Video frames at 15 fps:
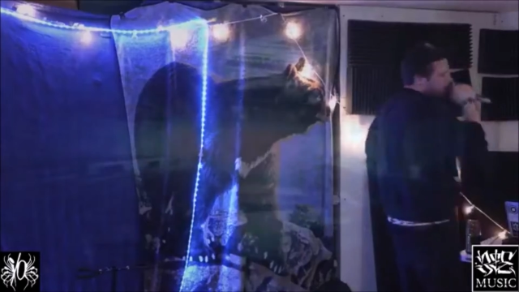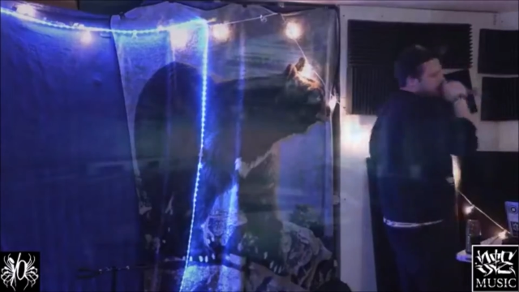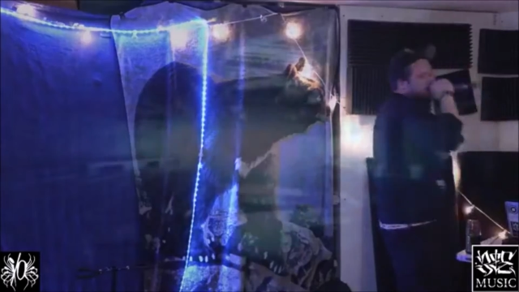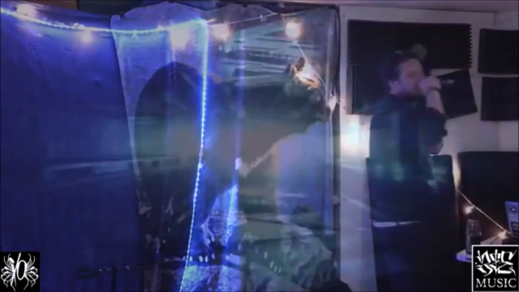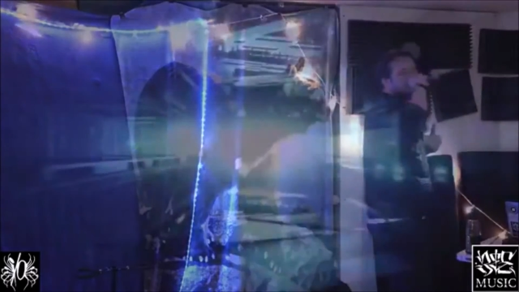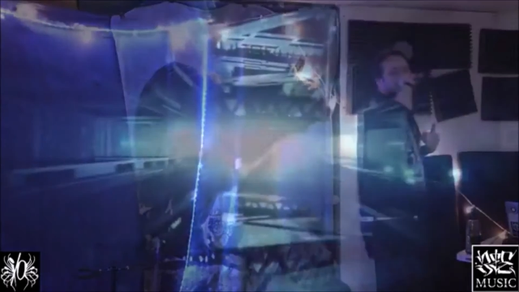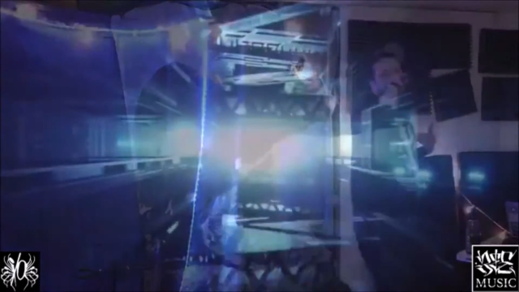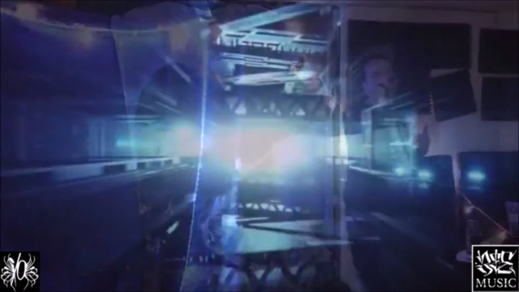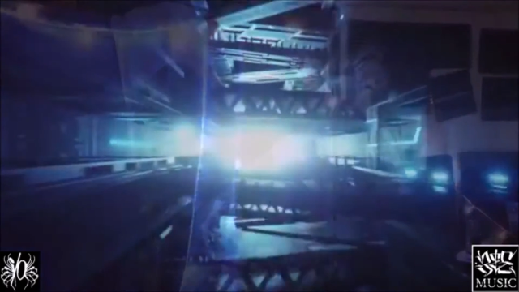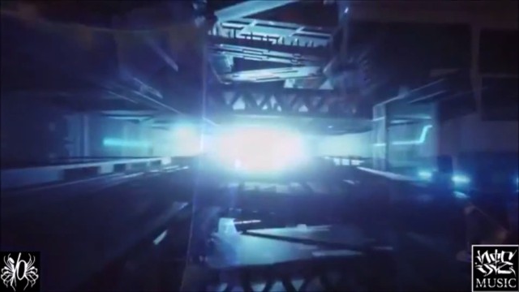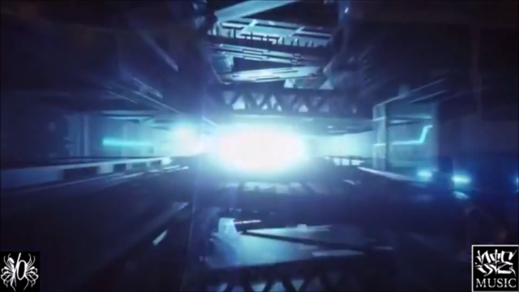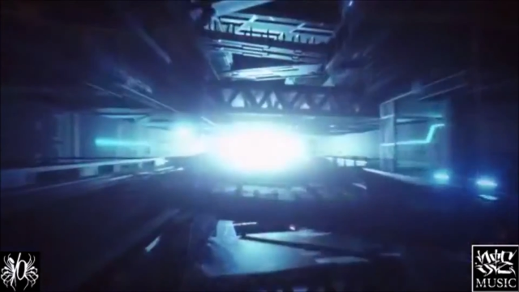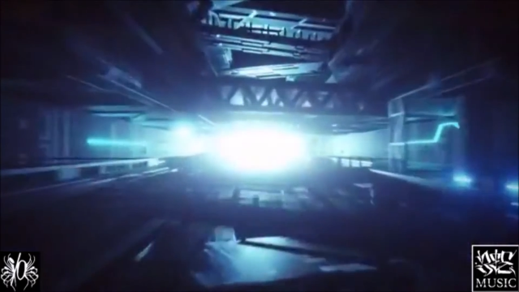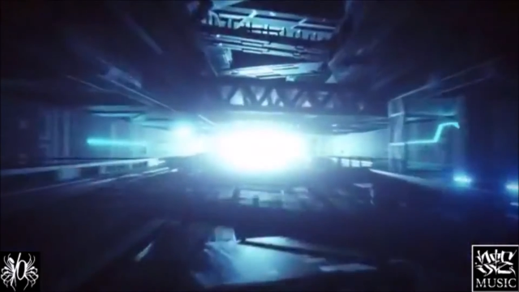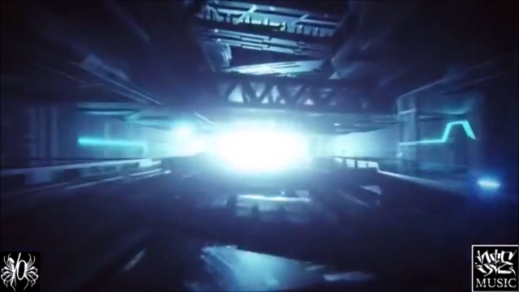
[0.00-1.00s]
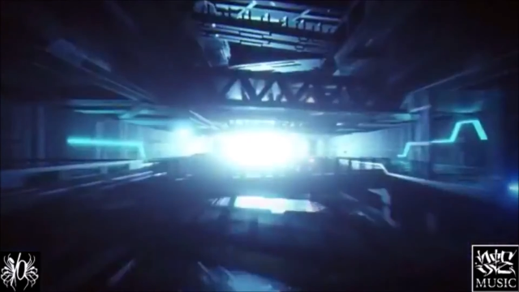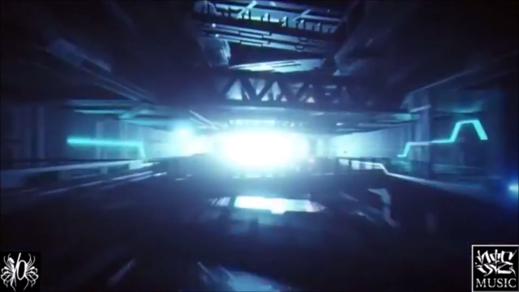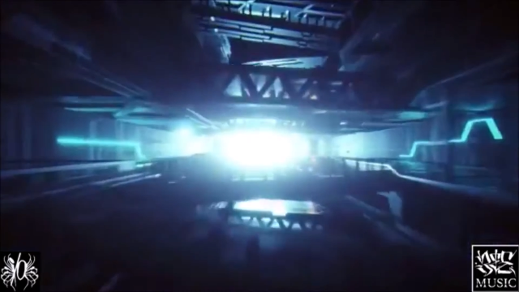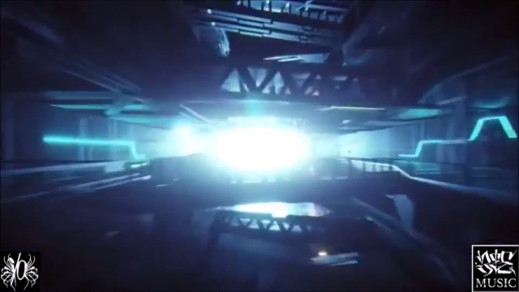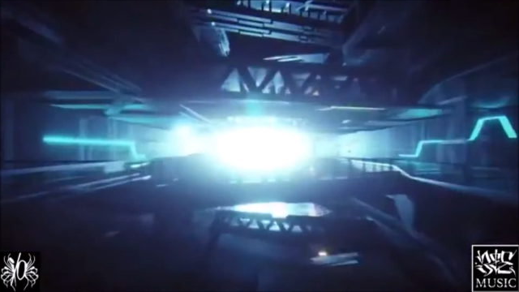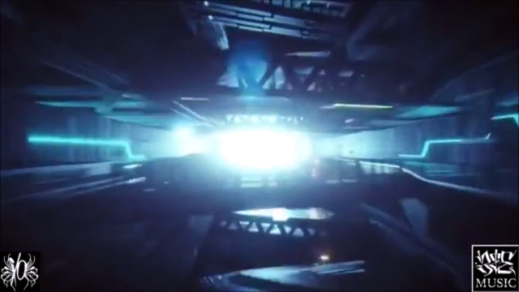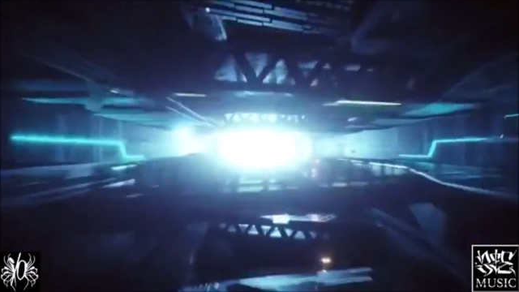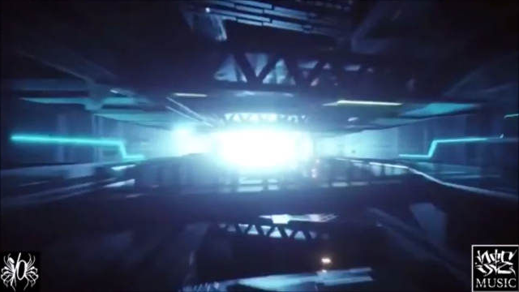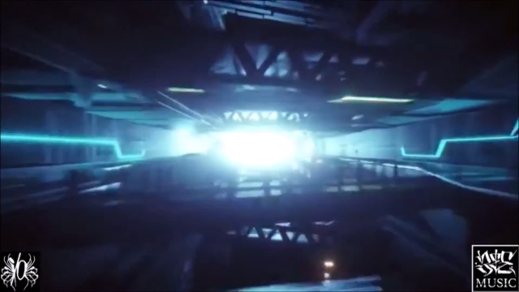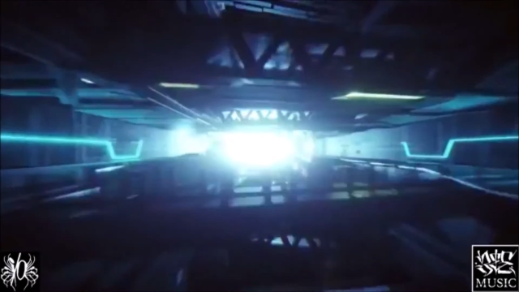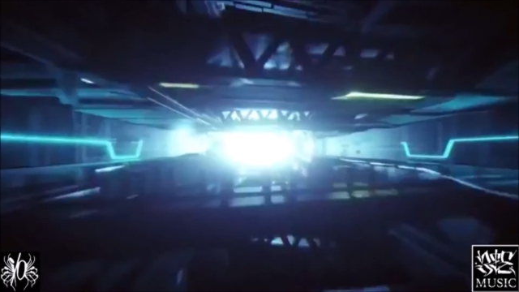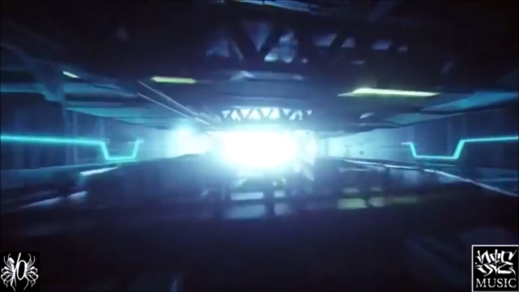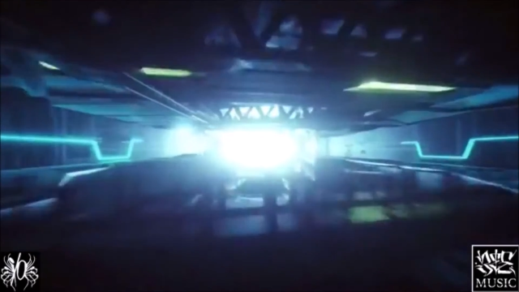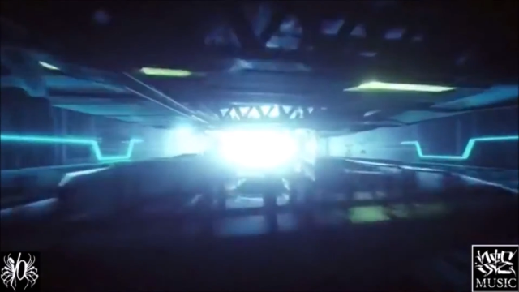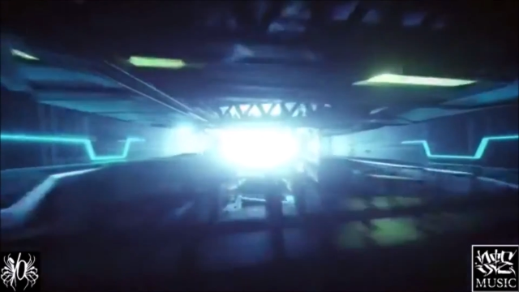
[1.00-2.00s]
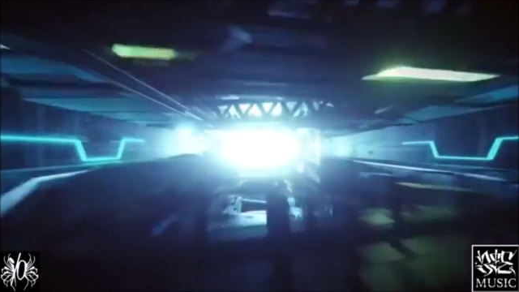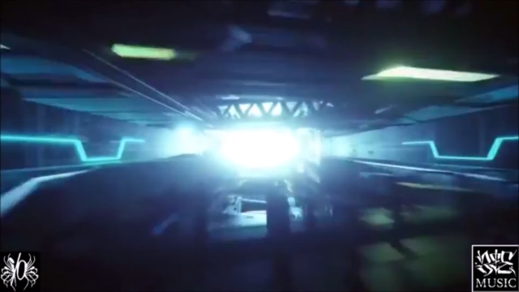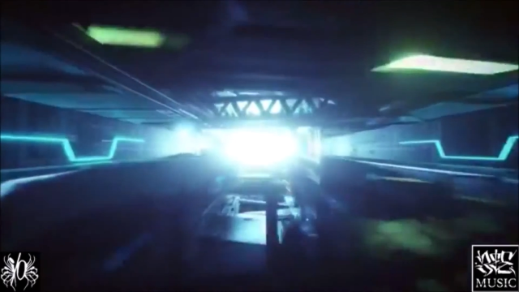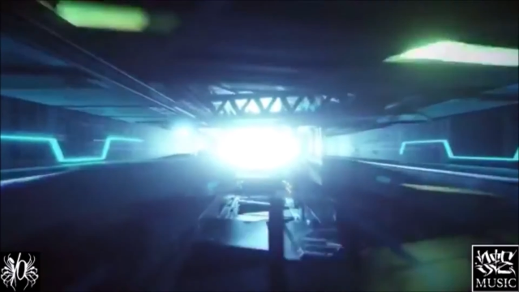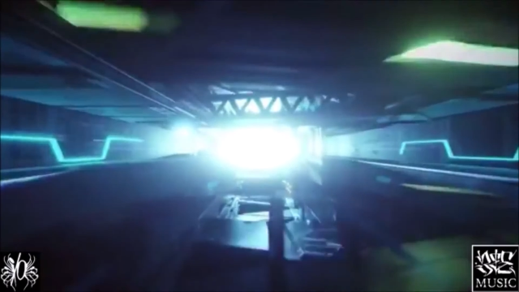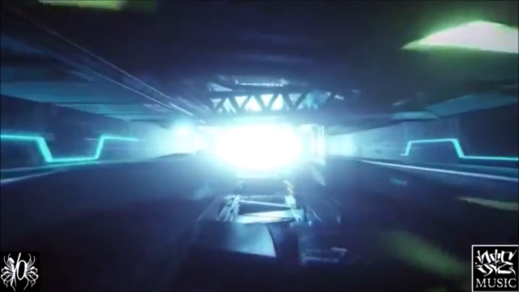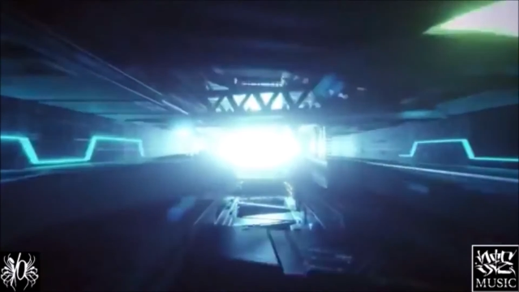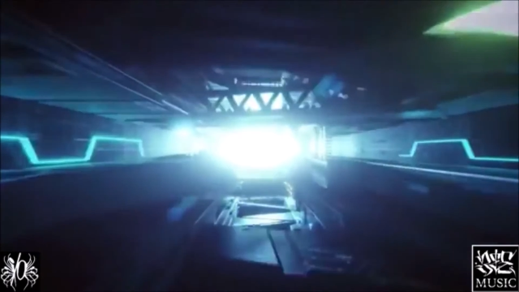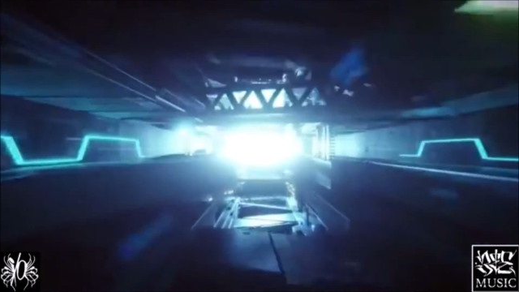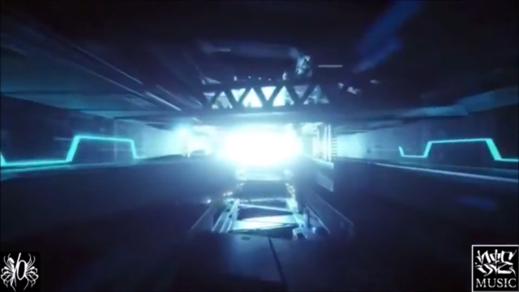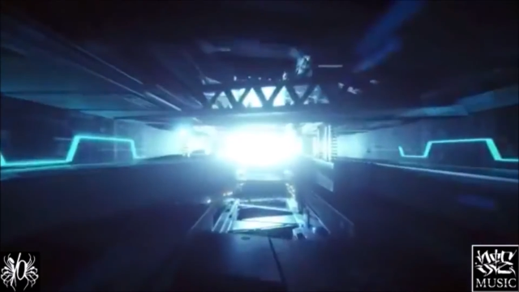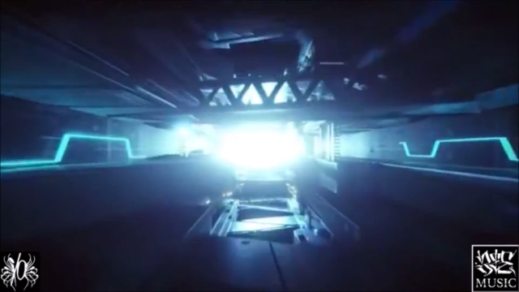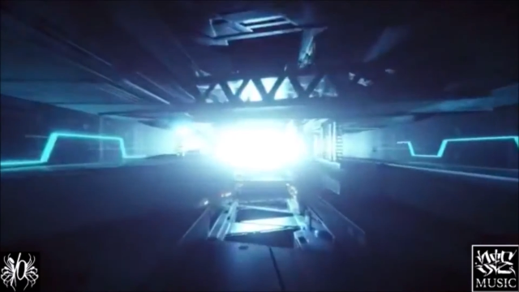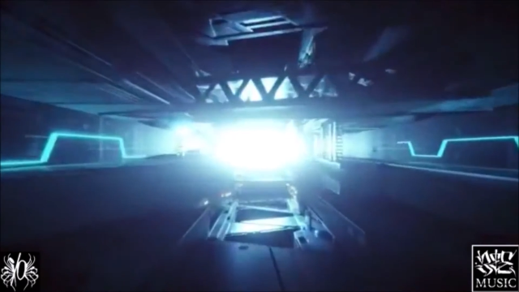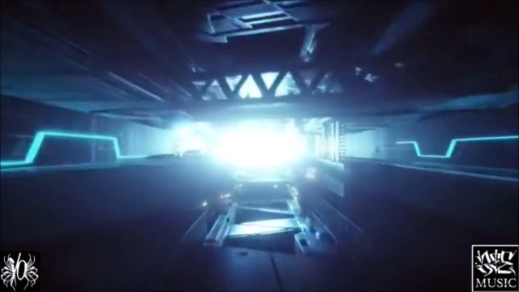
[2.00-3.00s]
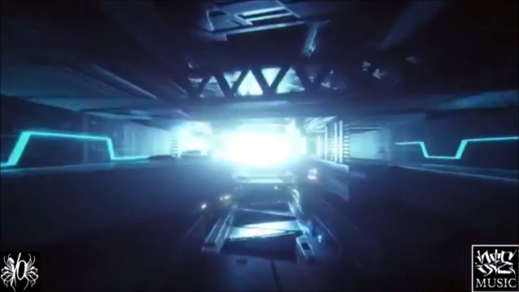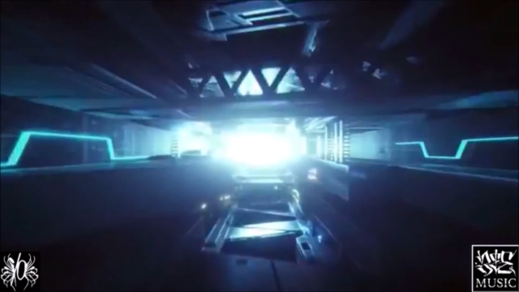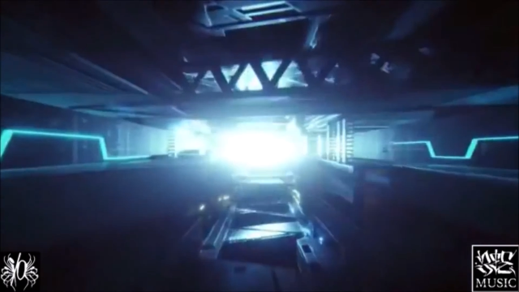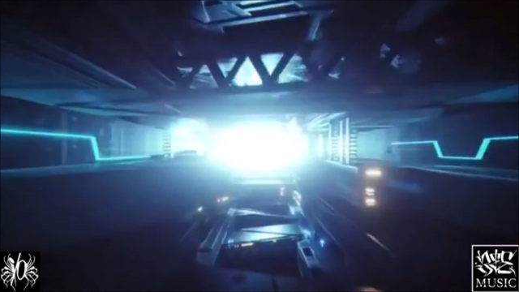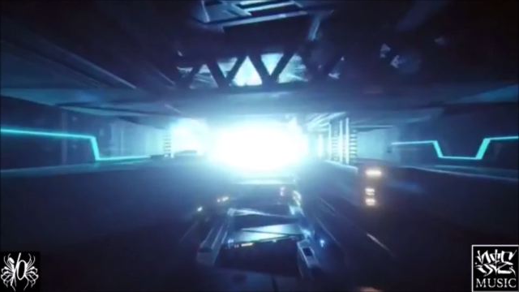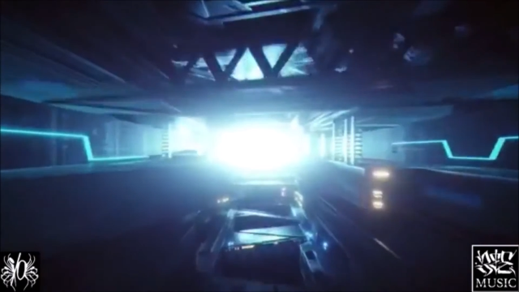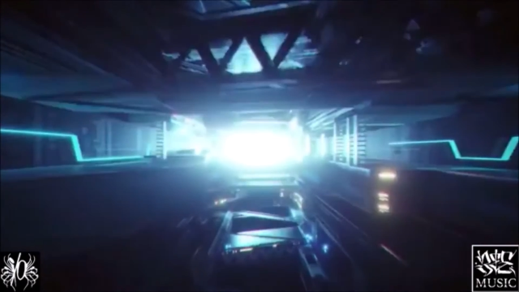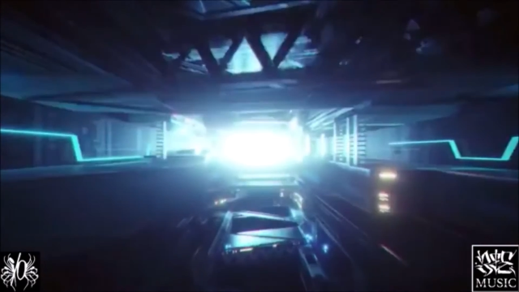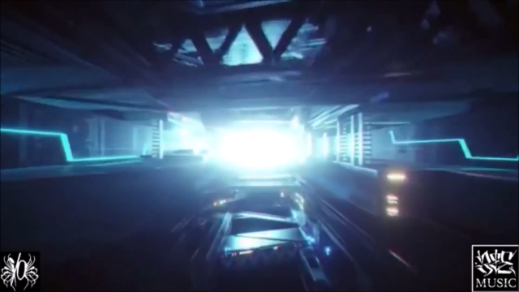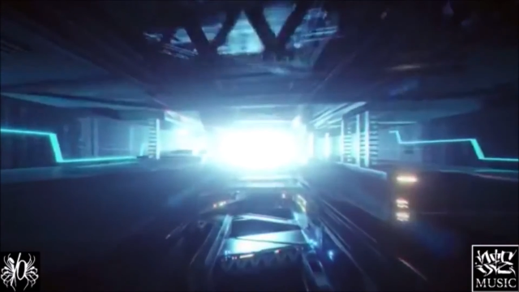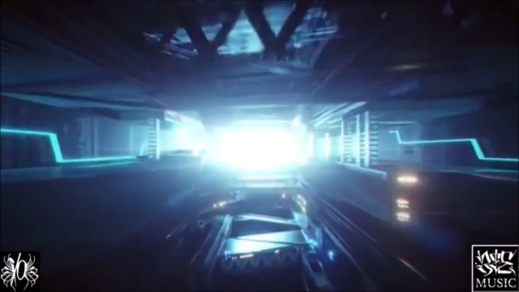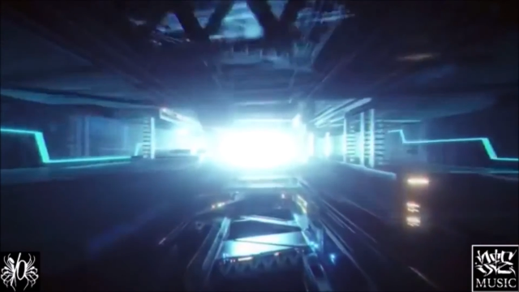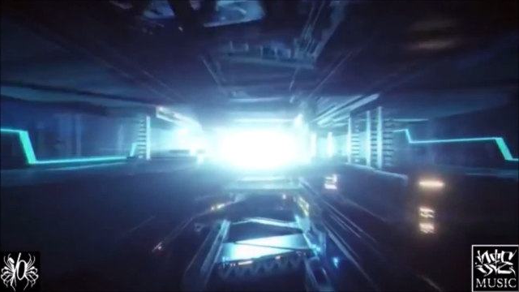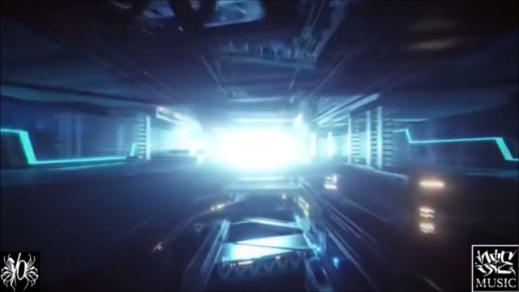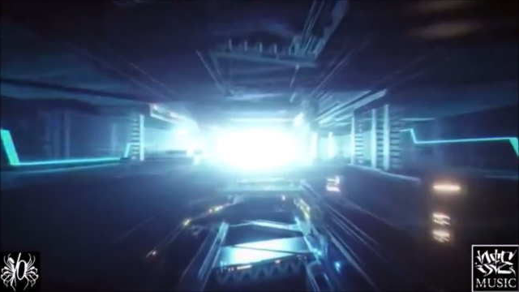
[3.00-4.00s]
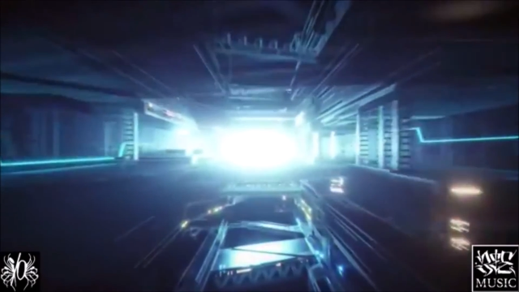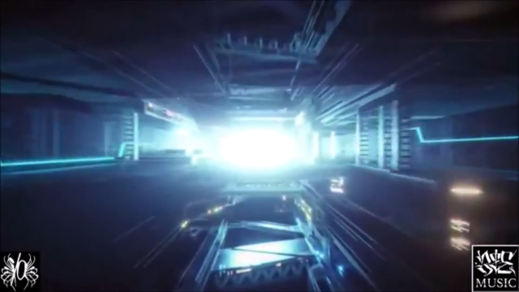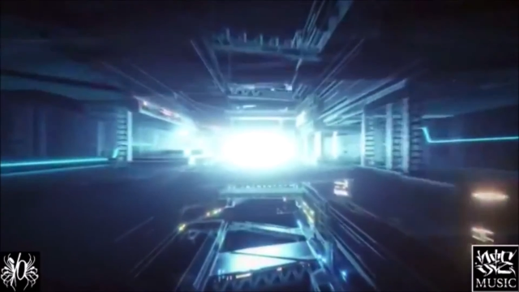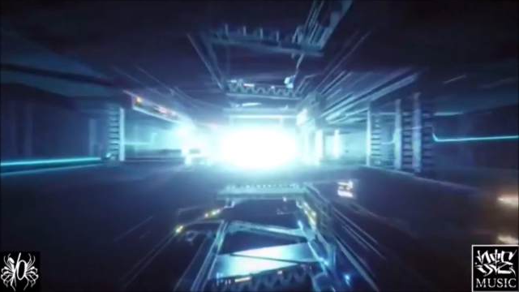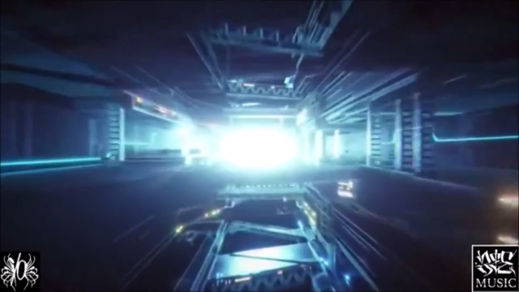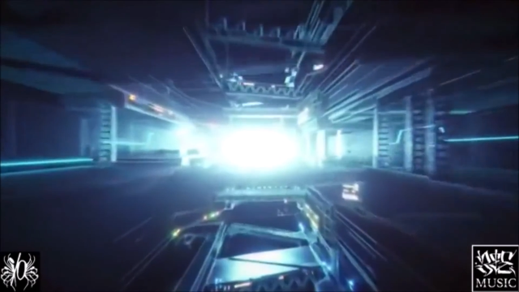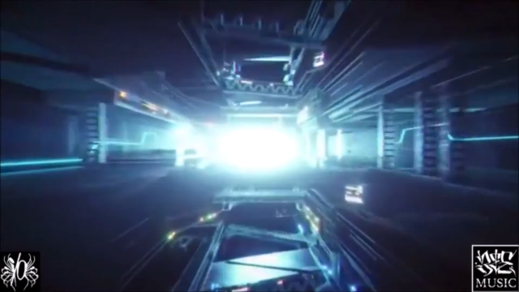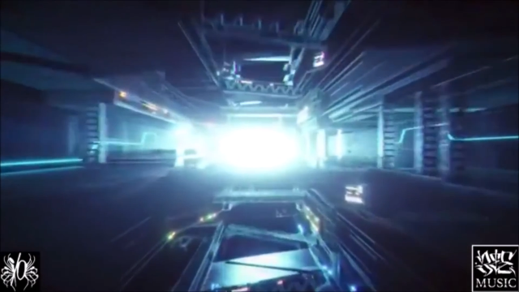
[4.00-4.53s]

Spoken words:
Nobody's mouth can be seen.